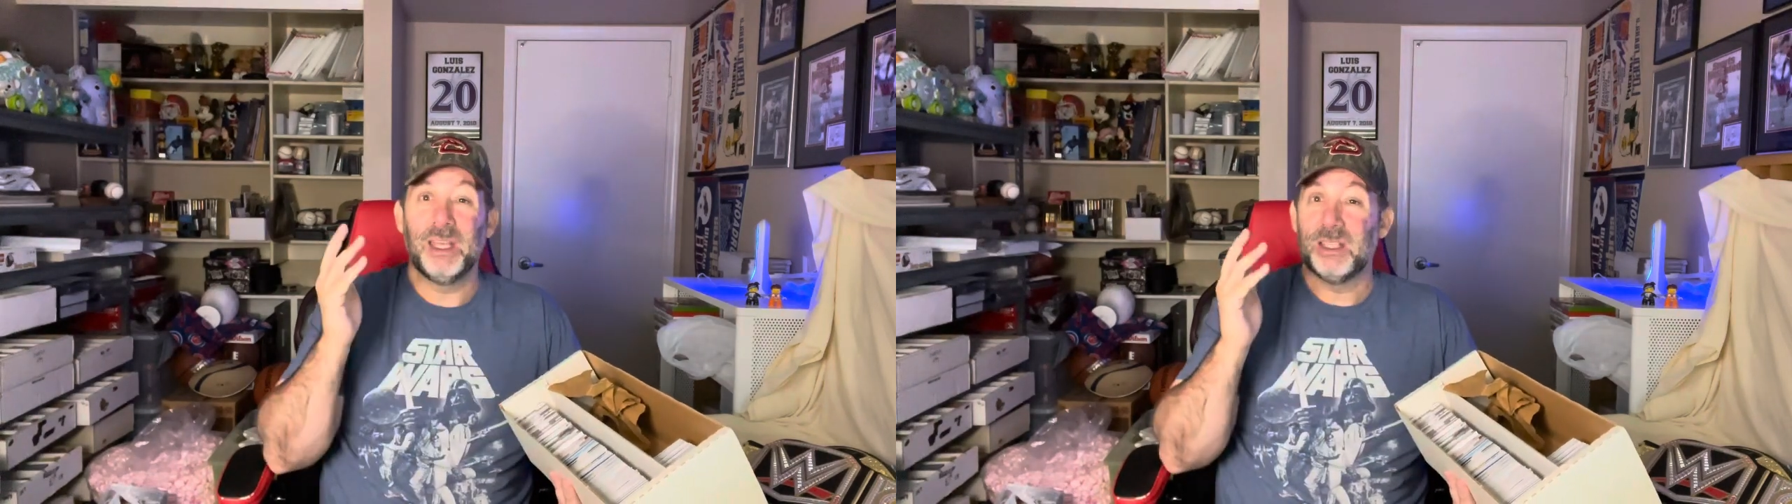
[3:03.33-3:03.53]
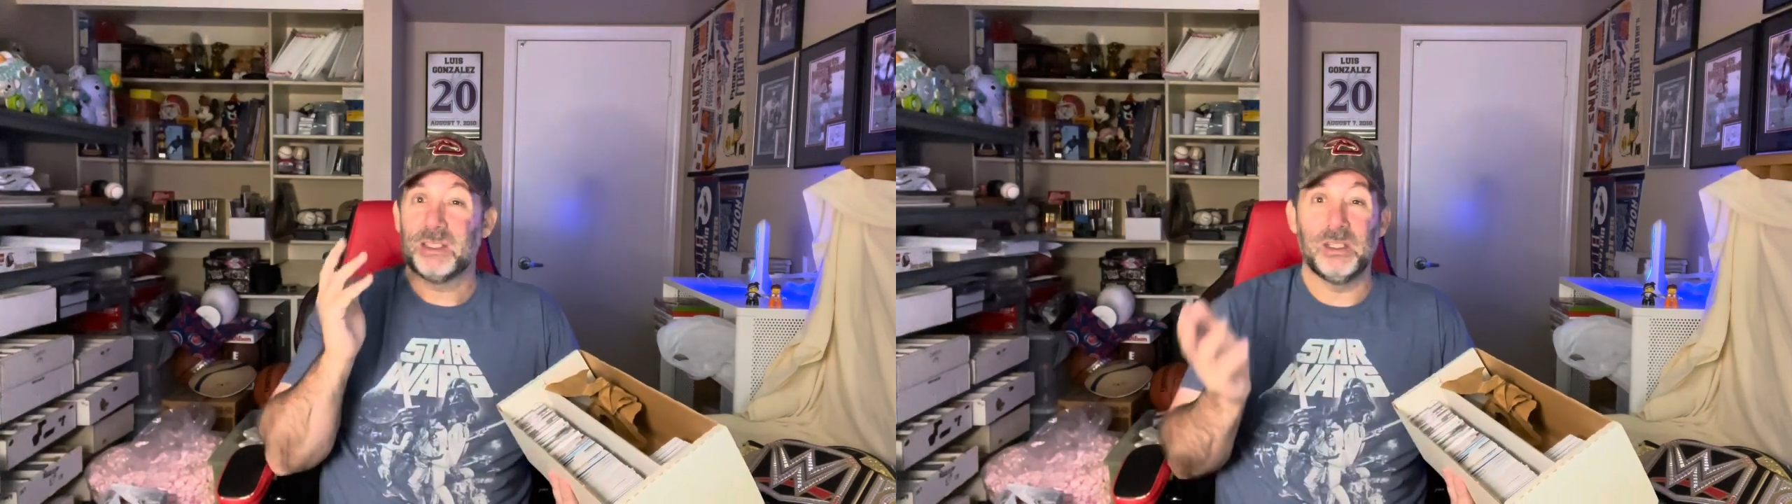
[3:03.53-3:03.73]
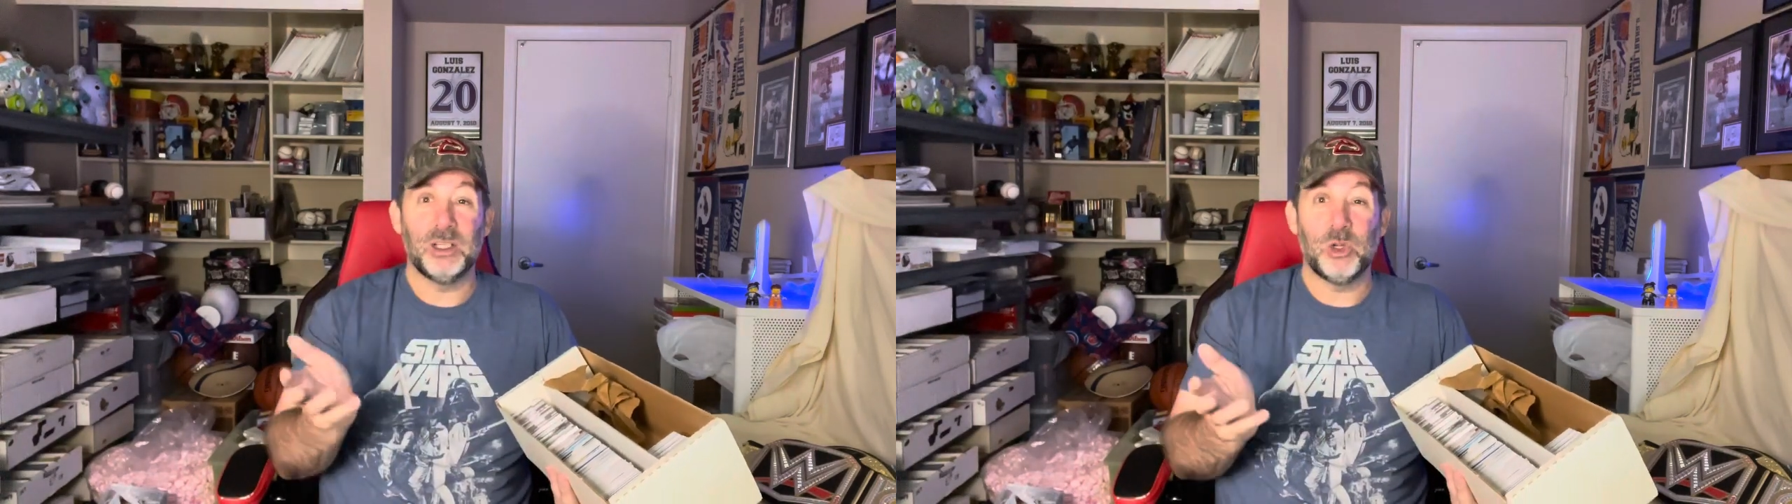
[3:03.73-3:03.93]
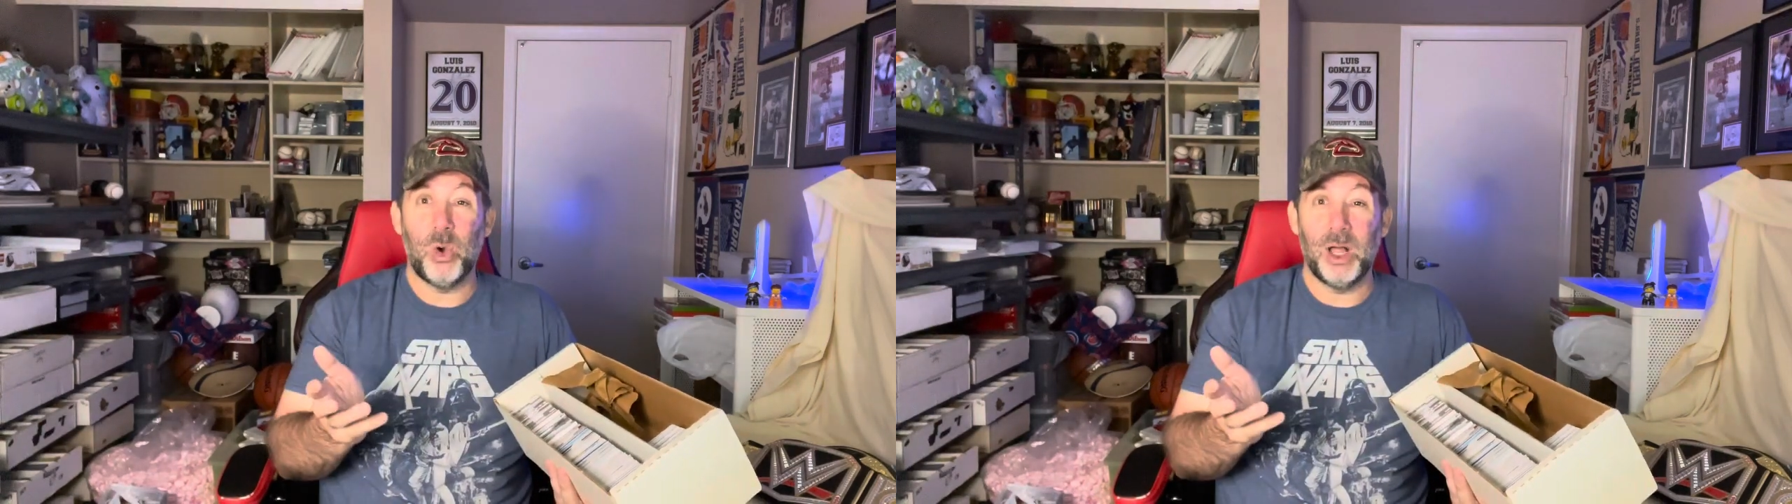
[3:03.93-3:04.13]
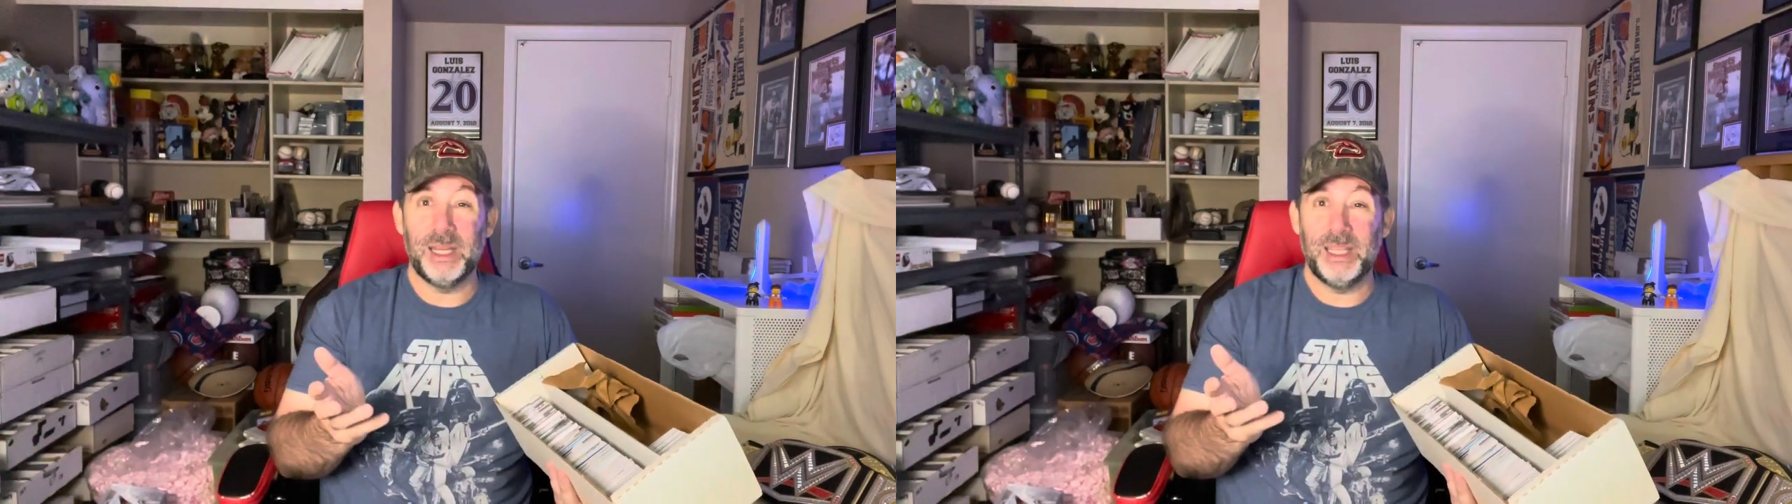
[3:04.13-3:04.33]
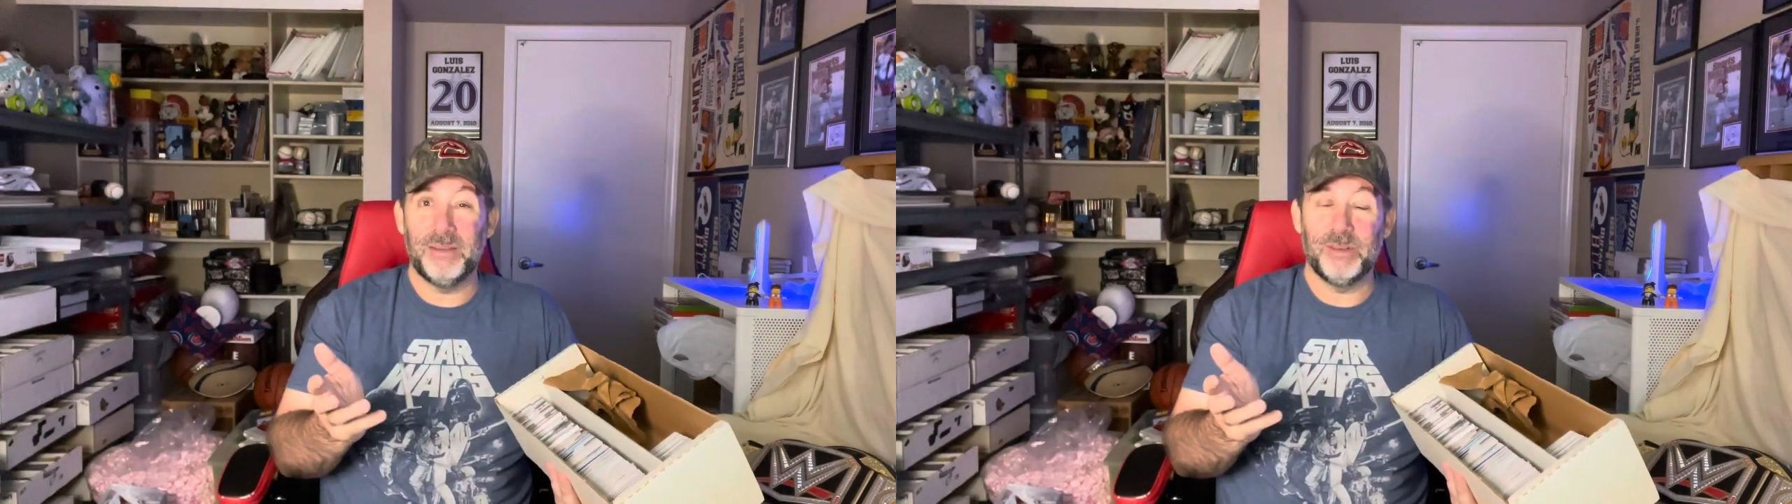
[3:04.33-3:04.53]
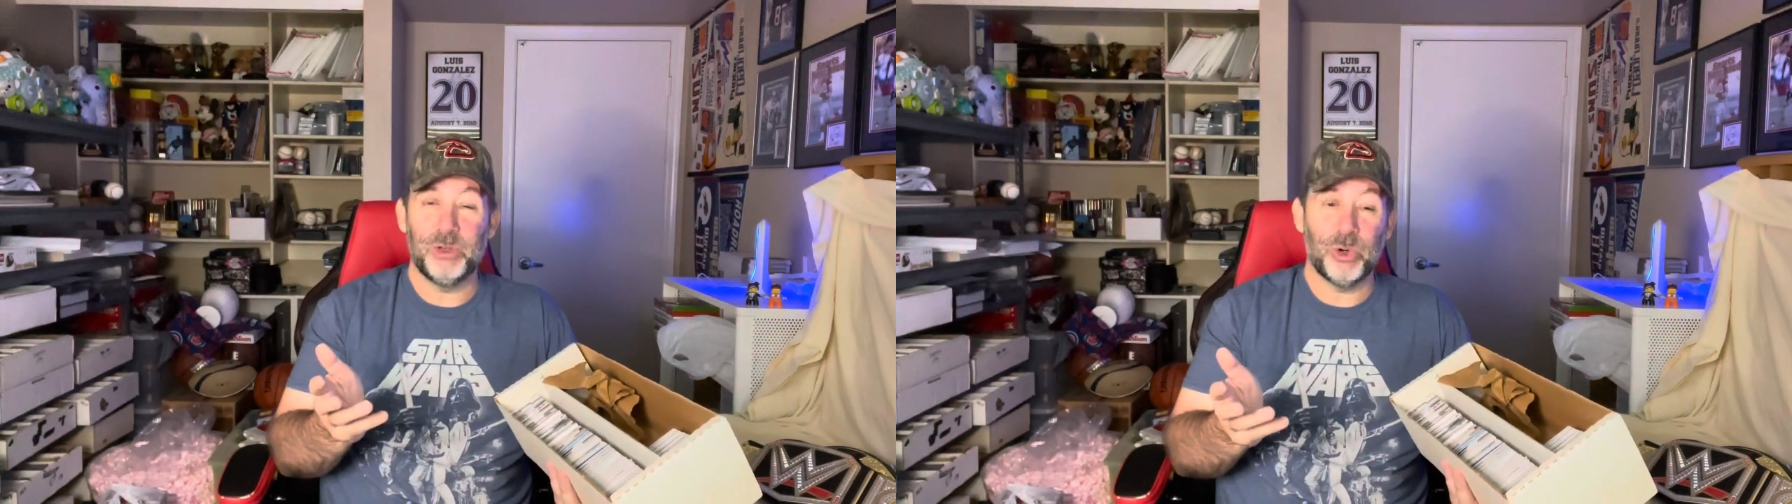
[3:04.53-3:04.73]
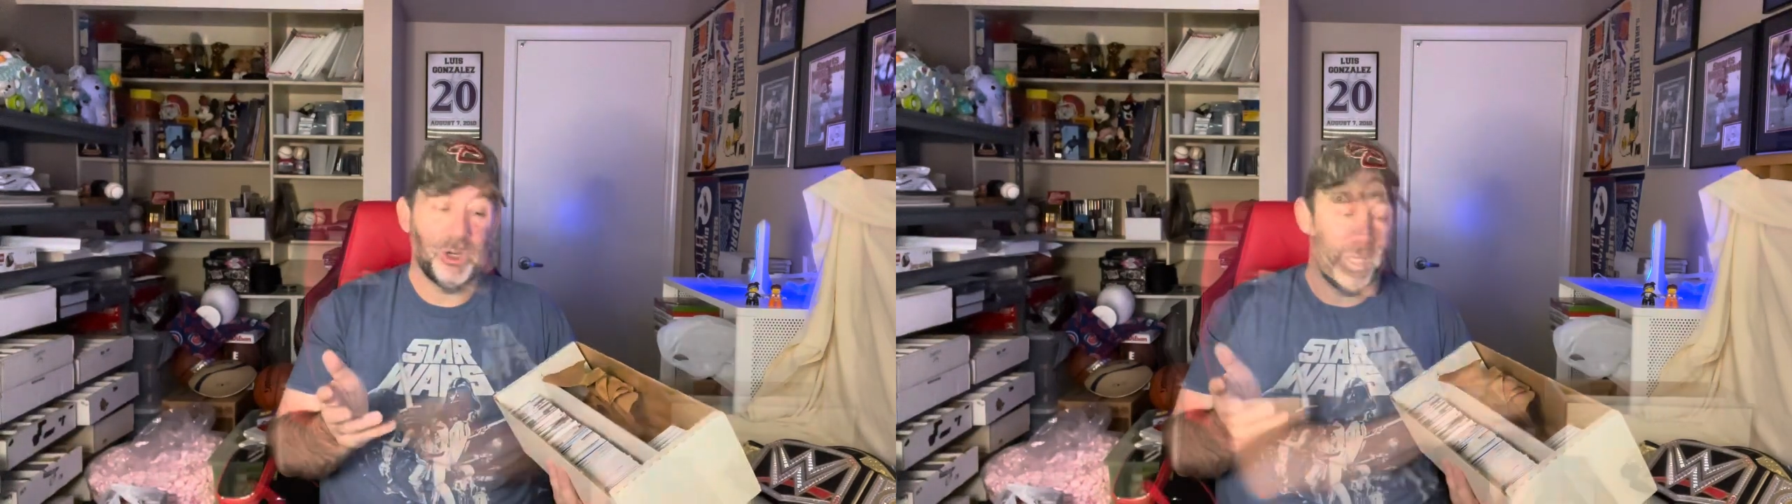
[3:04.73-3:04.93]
It's good quality inventory.